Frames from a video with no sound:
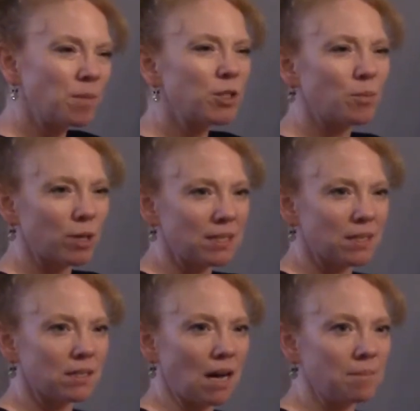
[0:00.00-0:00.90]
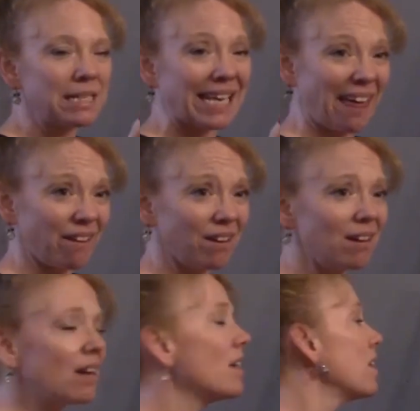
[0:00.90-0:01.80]
your bristles come
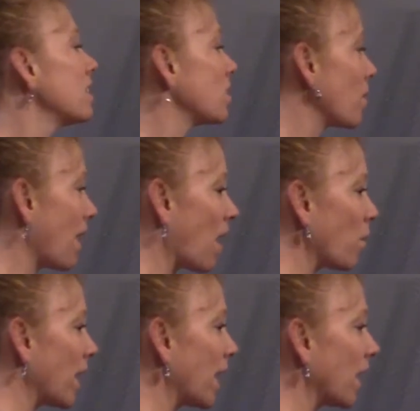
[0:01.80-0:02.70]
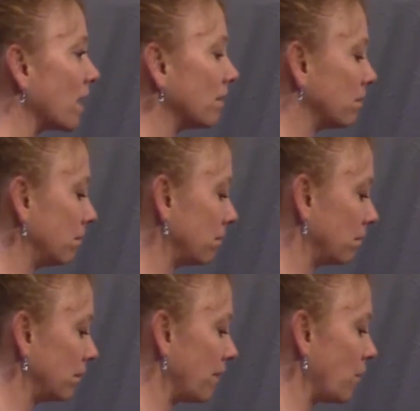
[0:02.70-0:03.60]
together, so that way,
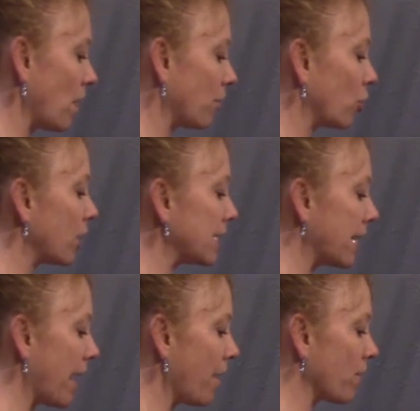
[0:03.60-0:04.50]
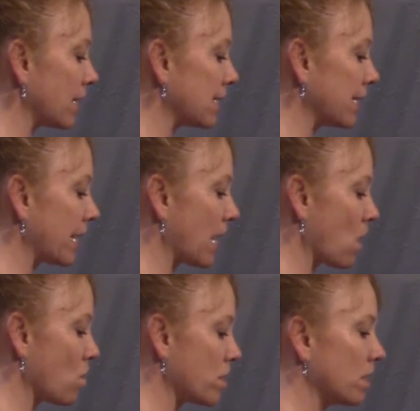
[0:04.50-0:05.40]
if you have a crazy hair that's sticking
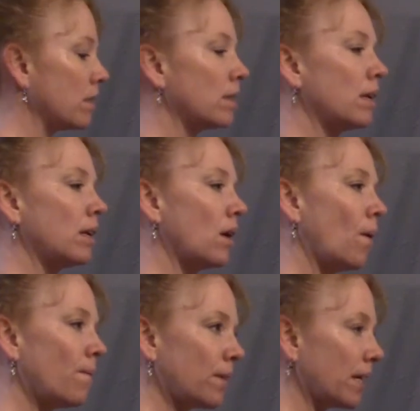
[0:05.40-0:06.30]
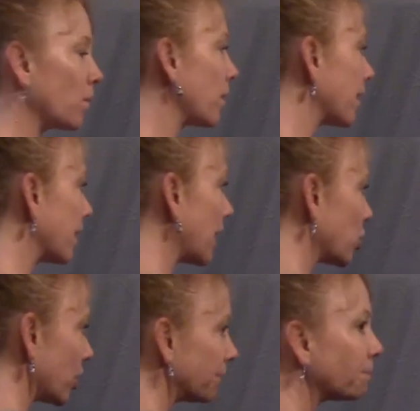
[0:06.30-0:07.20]
out, hopefully it will catch
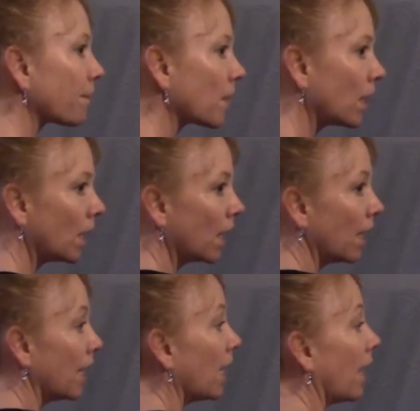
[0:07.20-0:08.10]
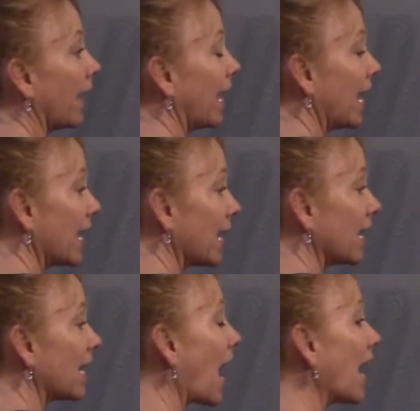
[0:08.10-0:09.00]
it.
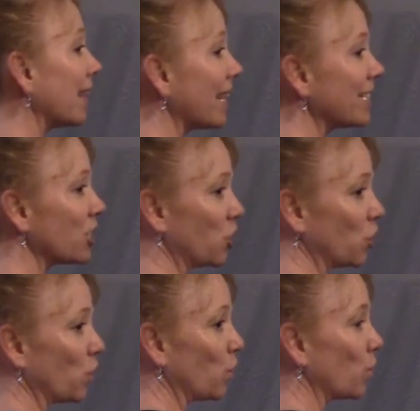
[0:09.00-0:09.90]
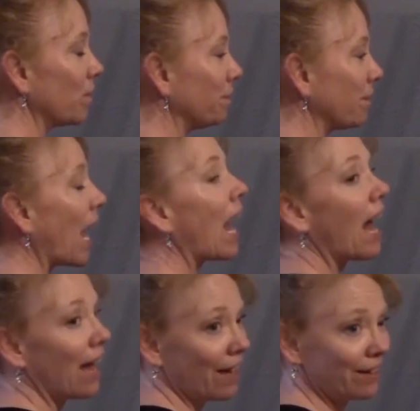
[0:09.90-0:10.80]
And I like to do
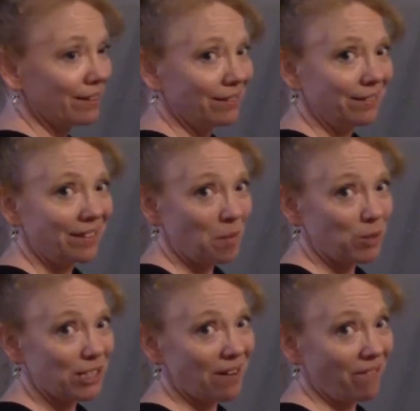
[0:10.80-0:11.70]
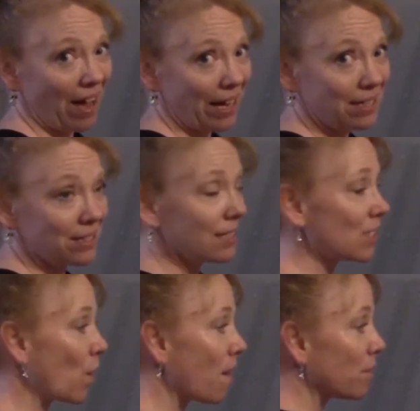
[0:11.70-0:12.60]
odd numbers of vines.
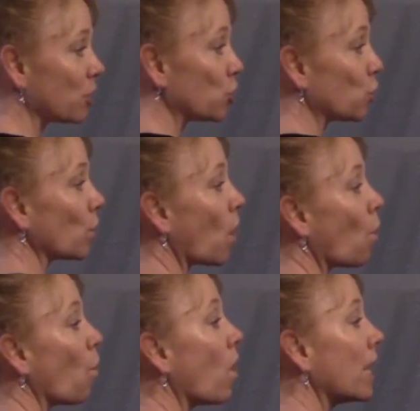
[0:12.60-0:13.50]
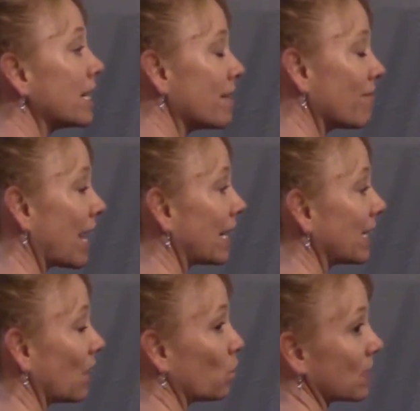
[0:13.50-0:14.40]
So I'm going to do 1 vine
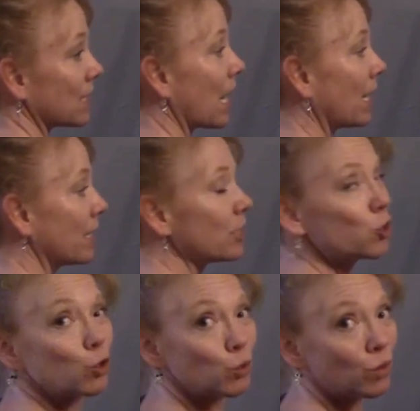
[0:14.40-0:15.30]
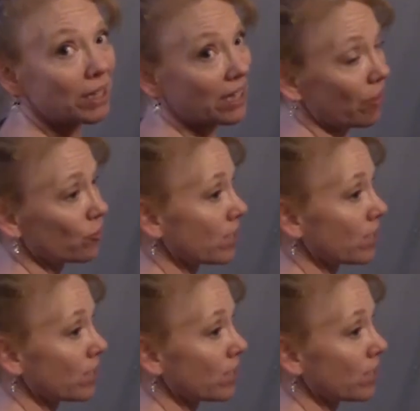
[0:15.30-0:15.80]
on one side and 2 on the other